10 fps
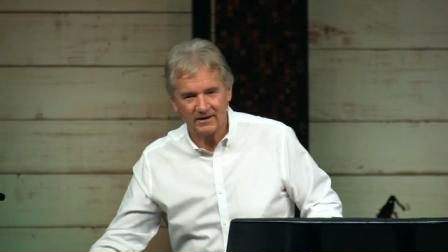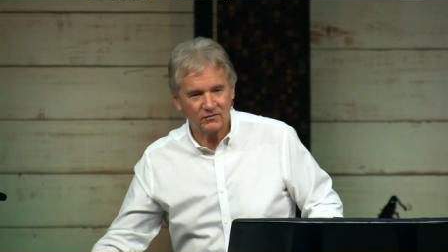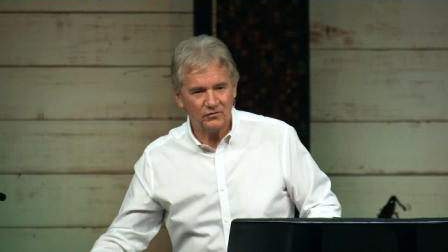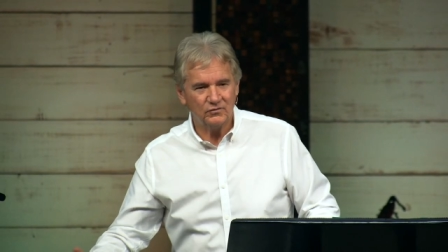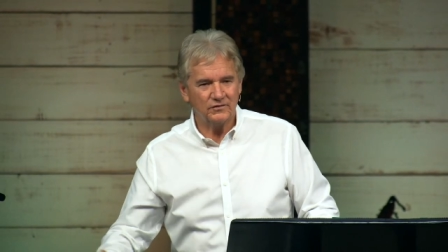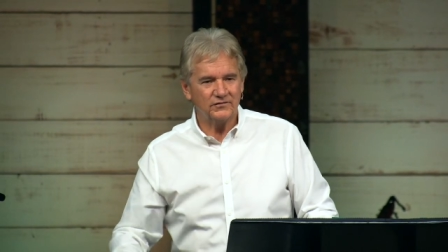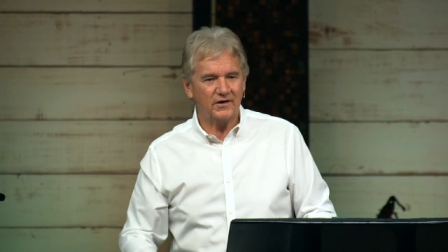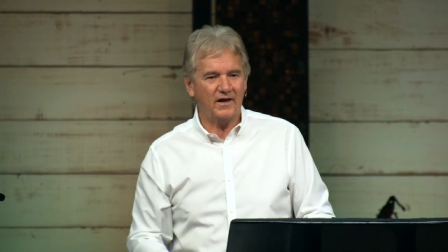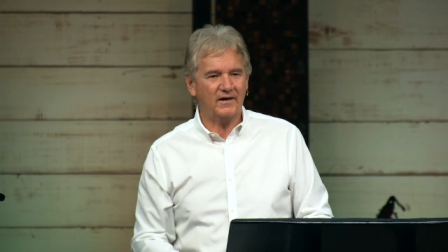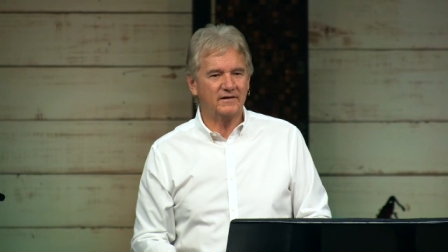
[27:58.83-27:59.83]
How cool is
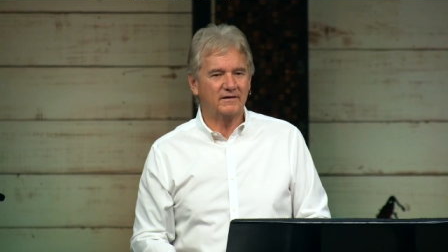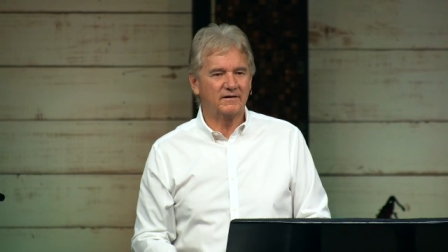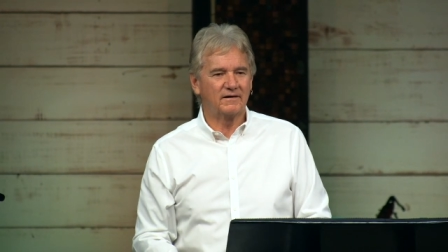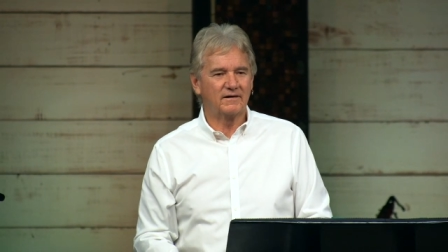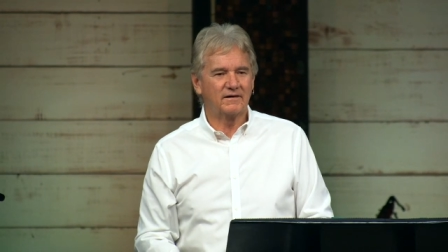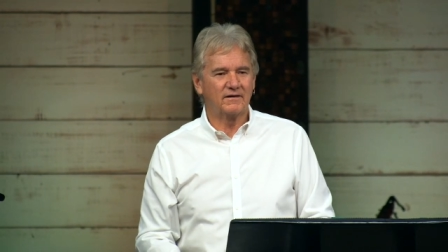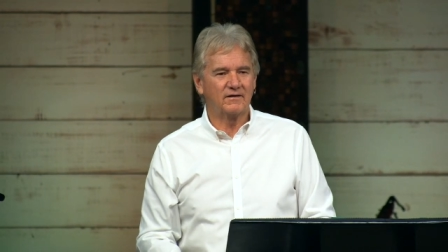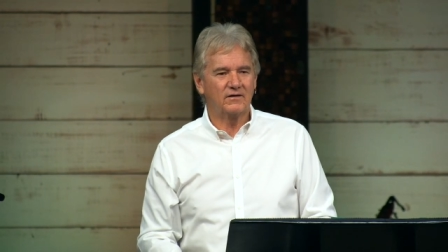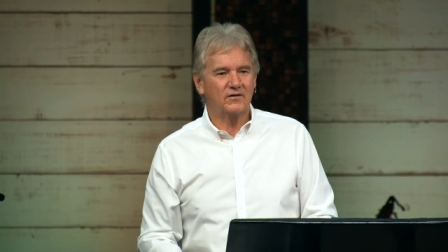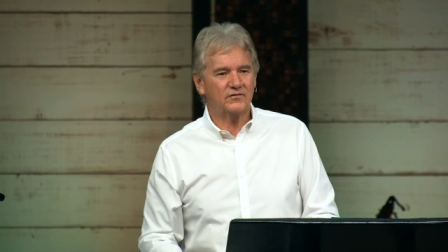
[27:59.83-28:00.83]
that?
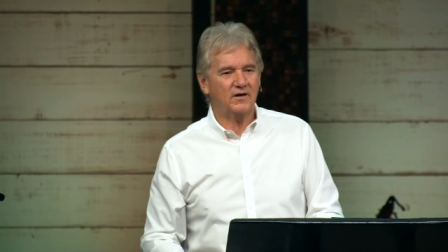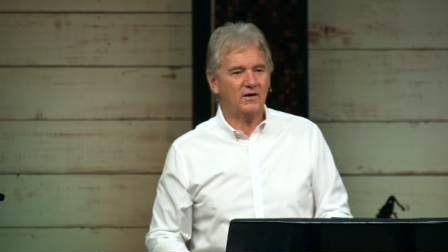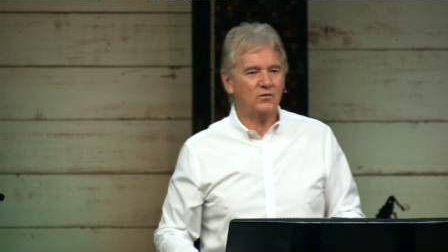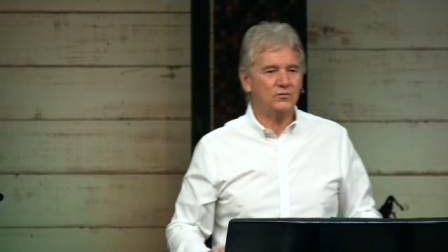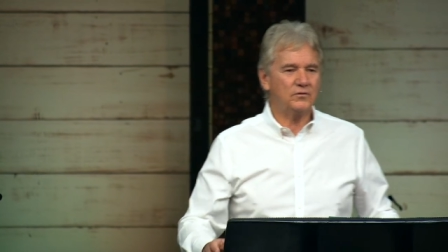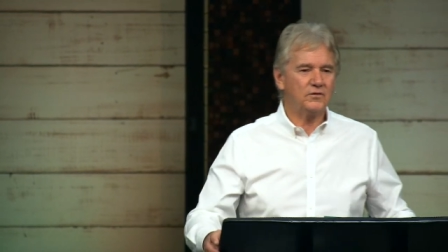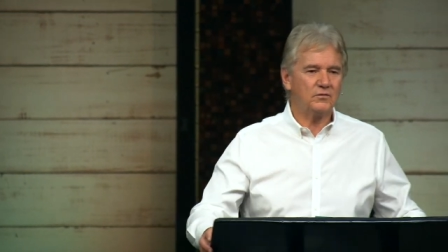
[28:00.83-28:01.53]
Say, so how old were